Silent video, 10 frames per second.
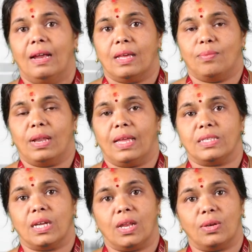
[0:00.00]

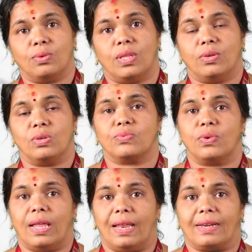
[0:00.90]
temperature into the
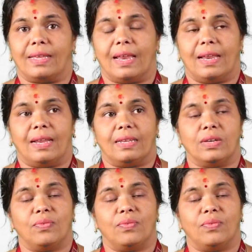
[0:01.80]
useful electrical energy?